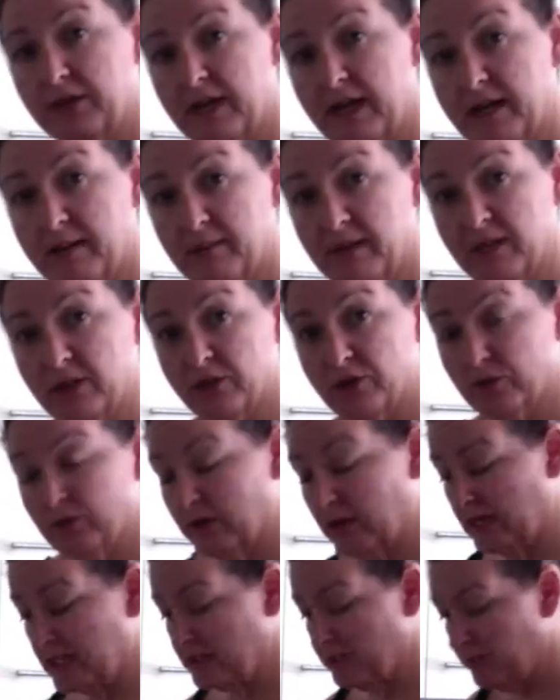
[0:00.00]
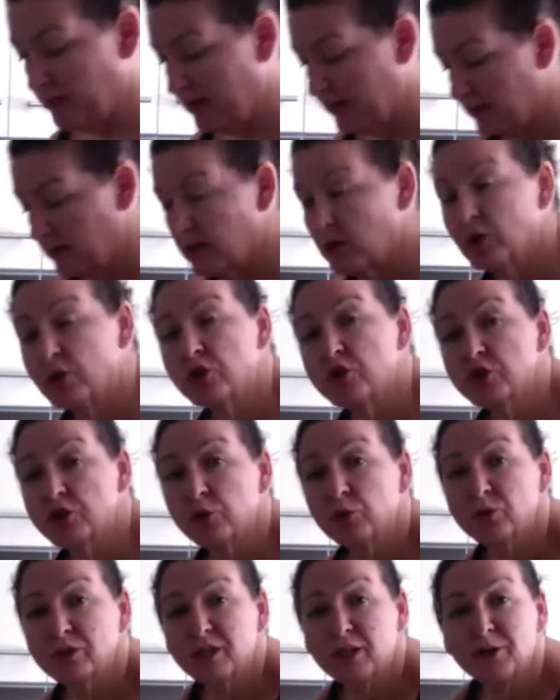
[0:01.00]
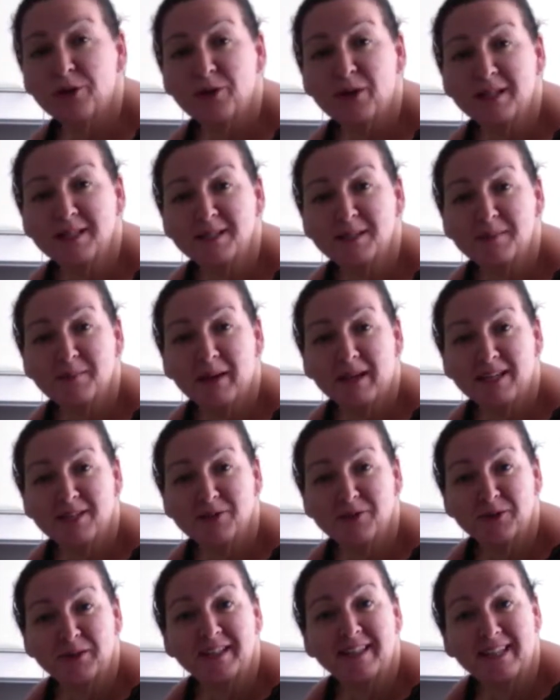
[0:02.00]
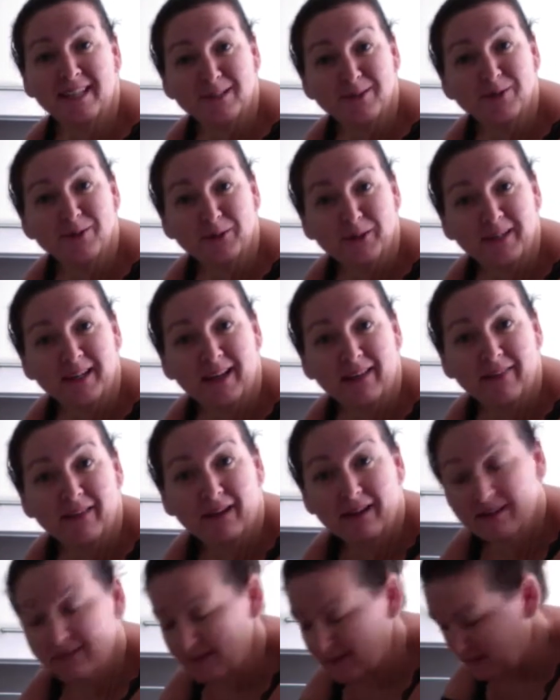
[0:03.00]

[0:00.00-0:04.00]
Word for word: how to make short crust prep, short crust pastry, that's on another